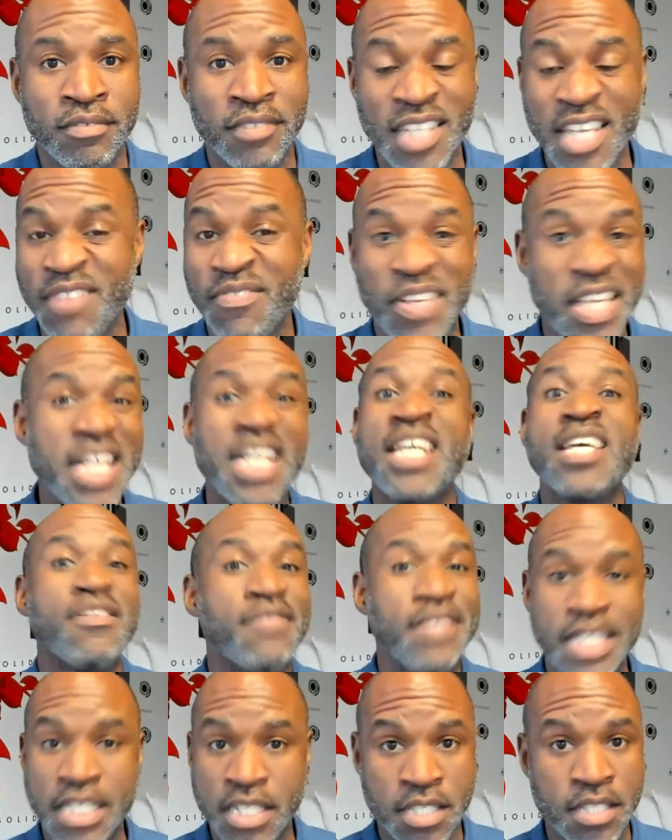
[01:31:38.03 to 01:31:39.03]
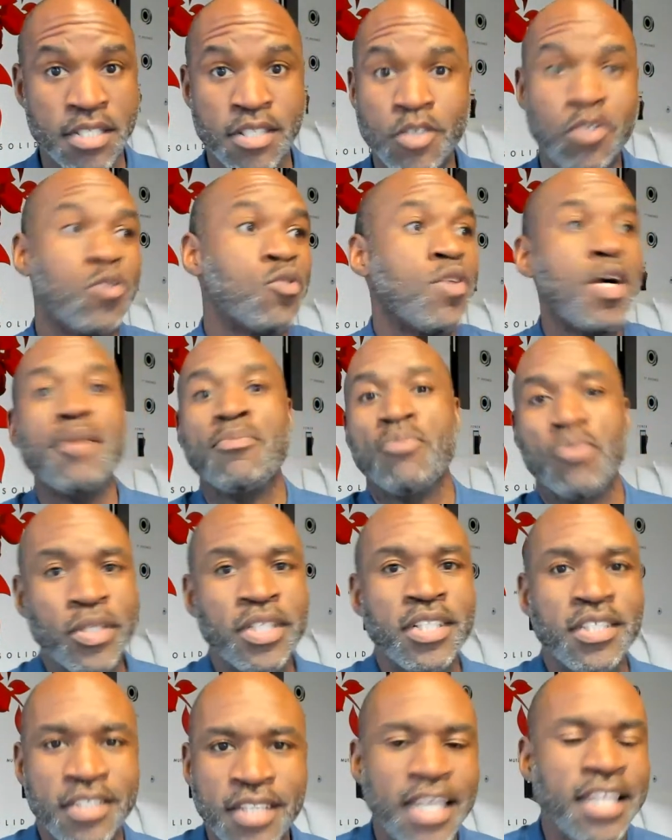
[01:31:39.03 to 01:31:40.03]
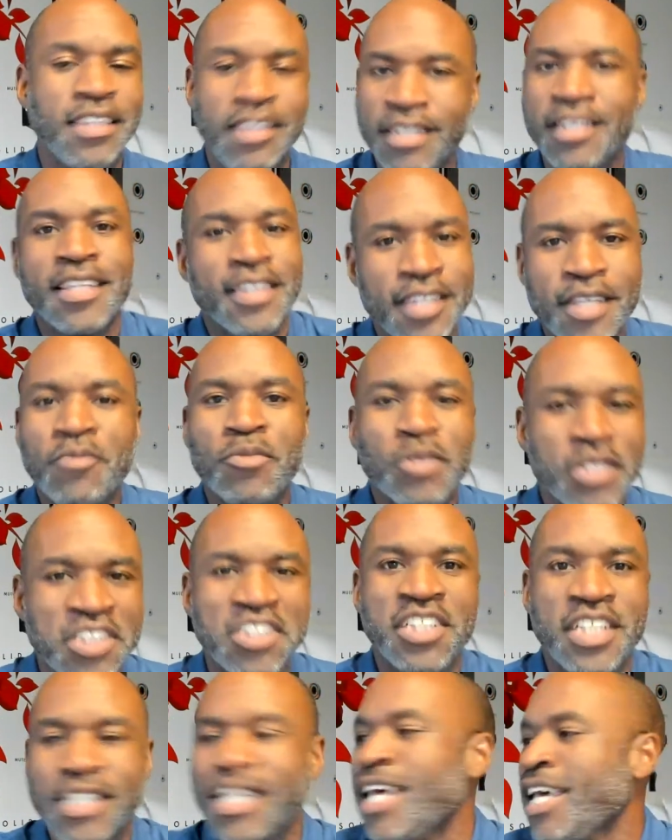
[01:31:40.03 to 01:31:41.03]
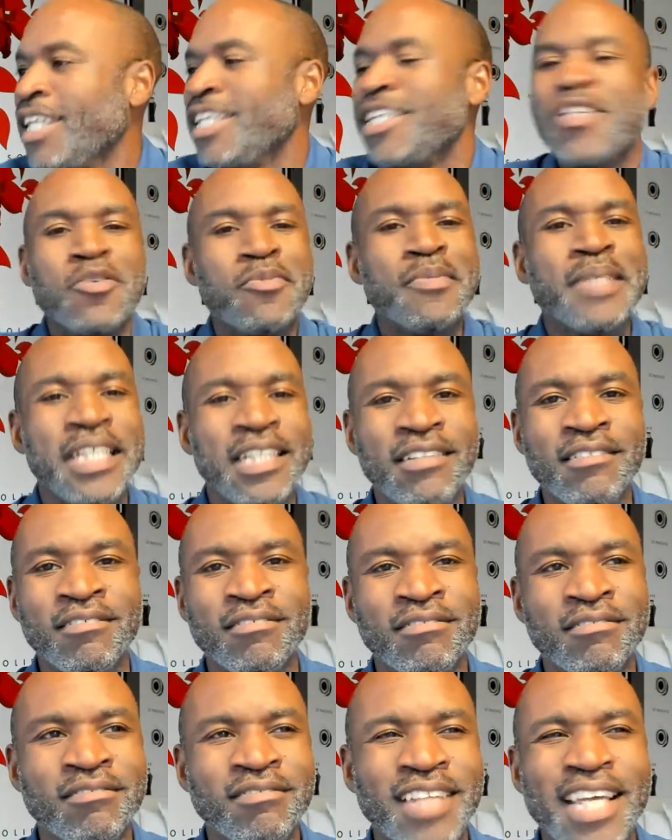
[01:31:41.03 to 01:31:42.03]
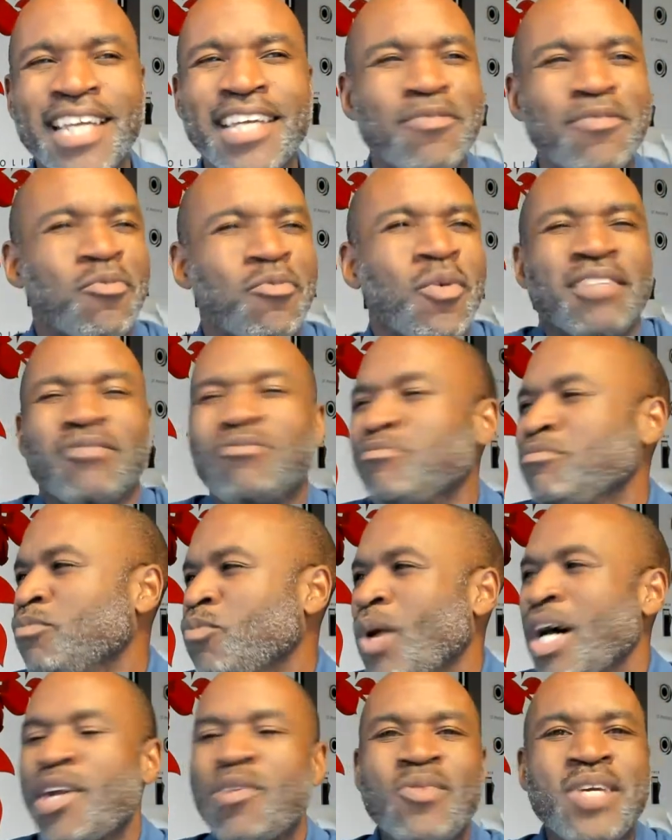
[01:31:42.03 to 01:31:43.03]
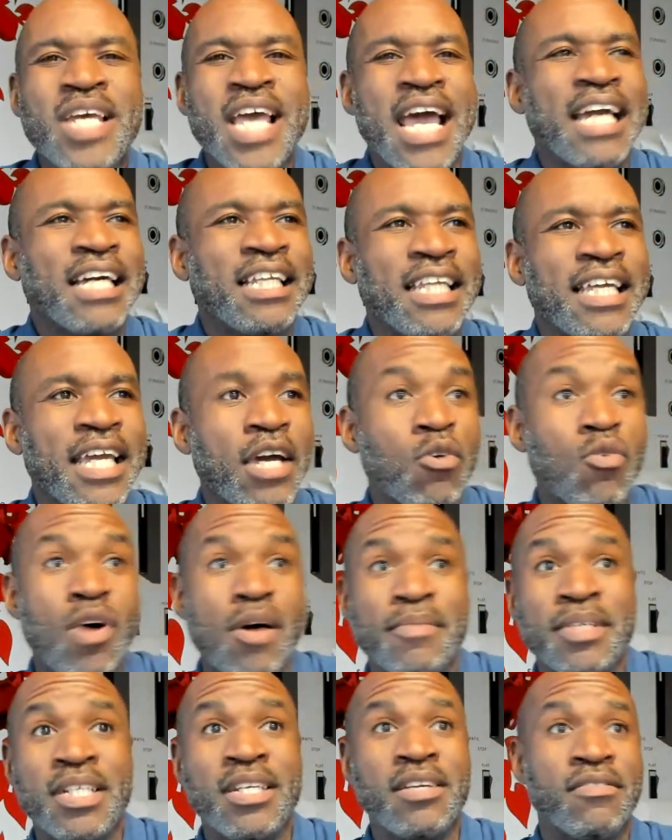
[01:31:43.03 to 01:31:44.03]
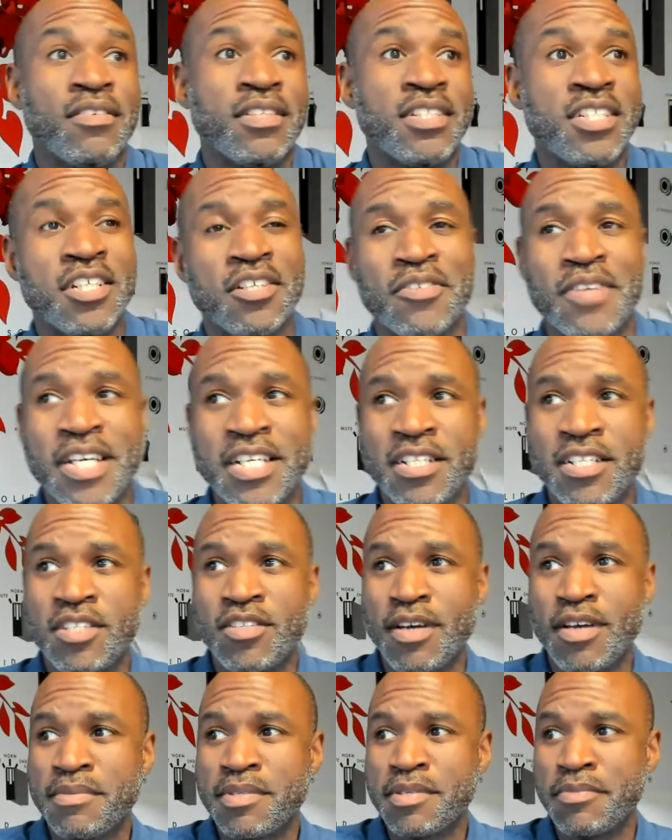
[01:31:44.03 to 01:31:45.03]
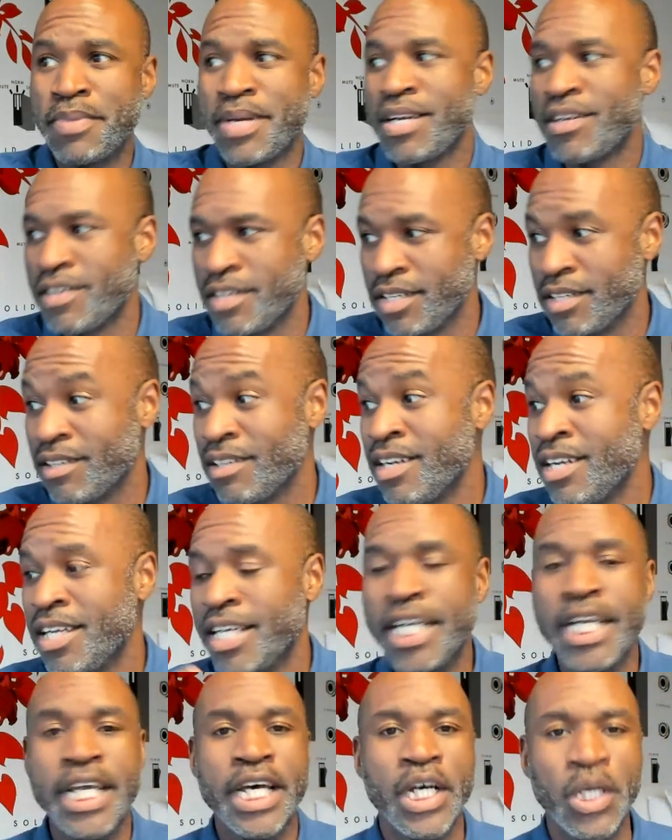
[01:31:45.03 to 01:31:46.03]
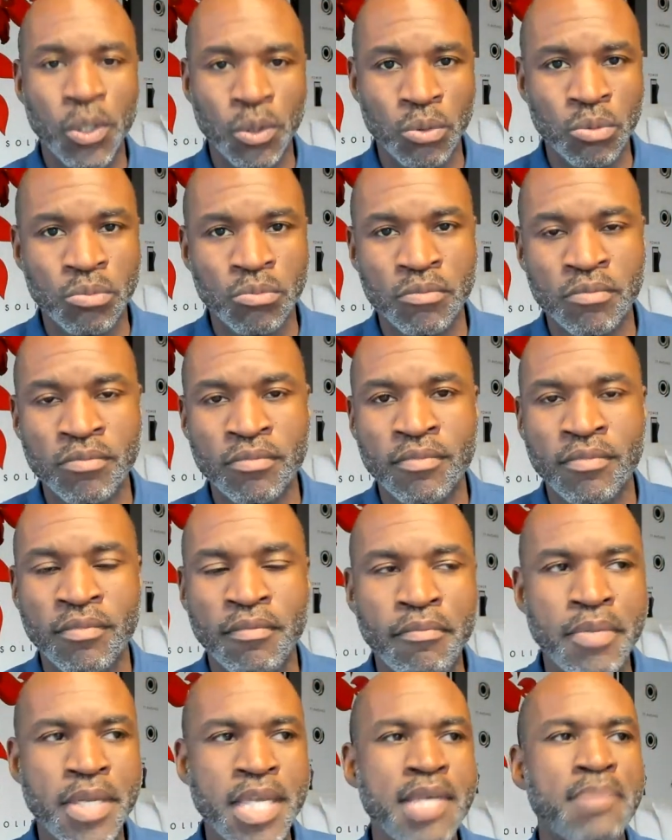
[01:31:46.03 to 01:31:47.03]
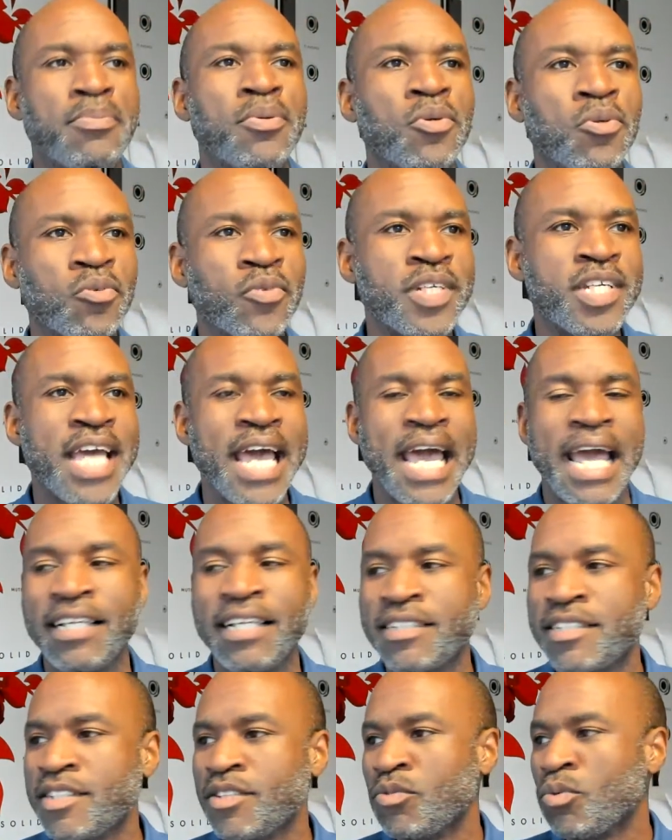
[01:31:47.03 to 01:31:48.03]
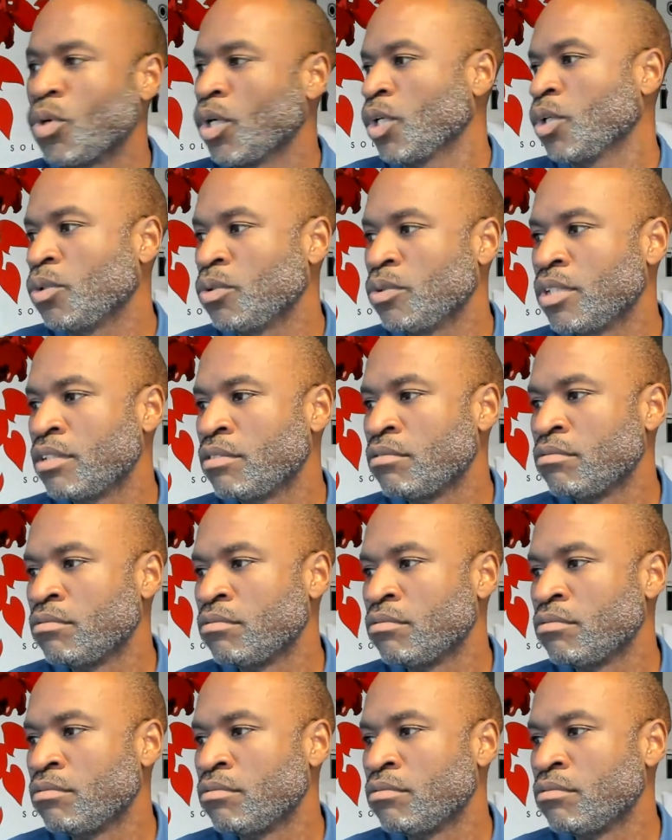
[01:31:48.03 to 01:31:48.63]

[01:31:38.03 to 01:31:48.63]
If any of us grew up when it was, you know what I mean? Like, why do we act like, oh, I'm a different generation, so I'm superior? No, people react to the world